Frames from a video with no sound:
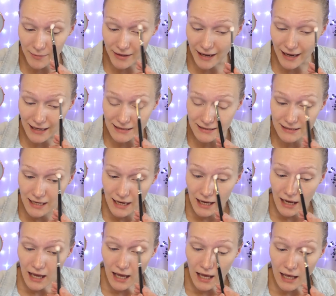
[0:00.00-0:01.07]
it as.
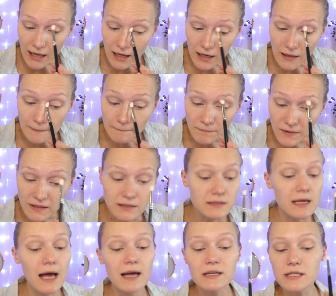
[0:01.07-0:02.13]
It's
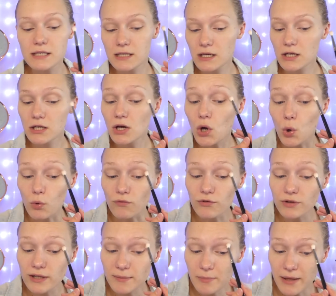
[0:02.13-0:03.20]
not
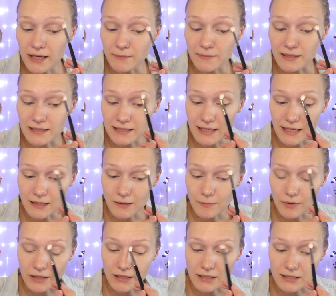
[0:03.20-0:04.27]
overly pigmented,
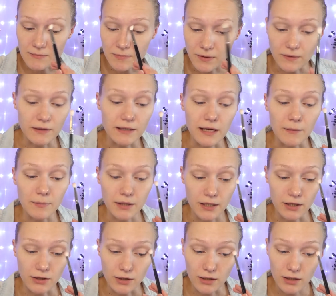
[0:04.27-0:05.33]
but it is building up
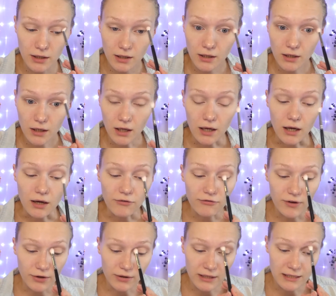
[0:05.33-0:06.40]
here
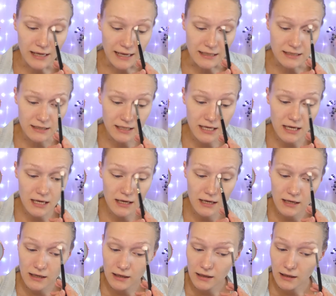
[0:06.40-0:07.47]
fairly nicely.
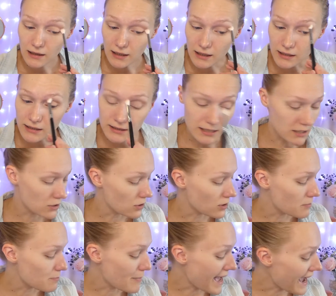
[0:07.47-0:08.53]
It is a
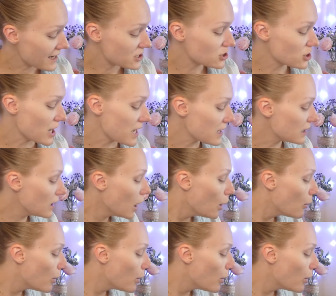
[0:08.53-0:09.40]
good matte shade.